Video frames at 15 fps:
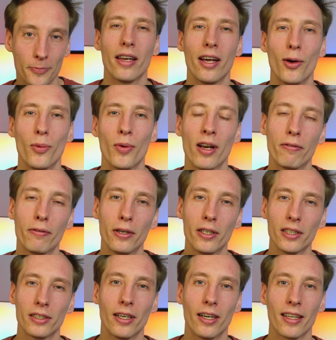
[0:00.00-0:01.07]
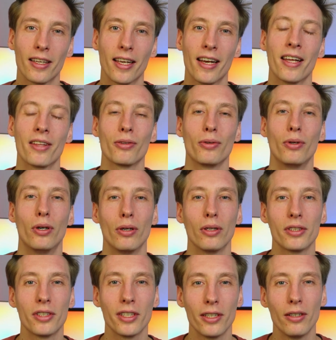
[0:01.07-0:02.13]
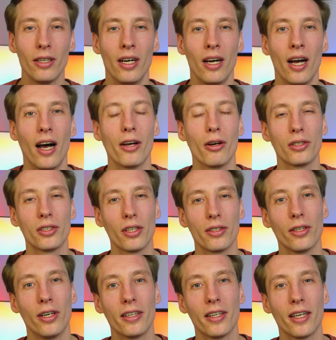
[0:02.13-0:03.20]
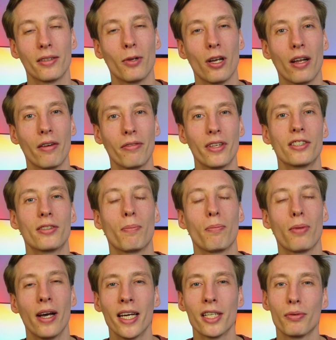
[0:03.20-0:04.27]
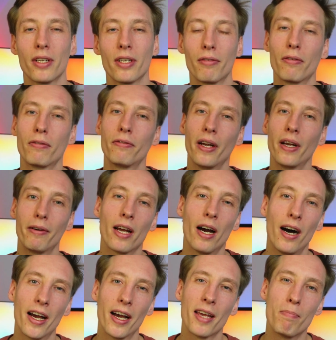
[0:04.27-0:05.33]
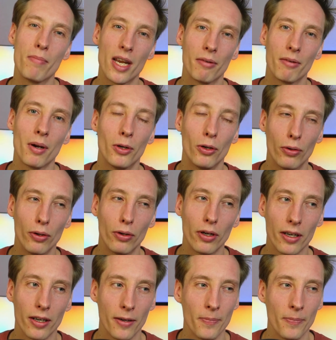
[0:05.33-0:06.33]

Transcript: Now when I first started getting into wholesale, I also thought that a lot of these suppliers would have a very high minimum order.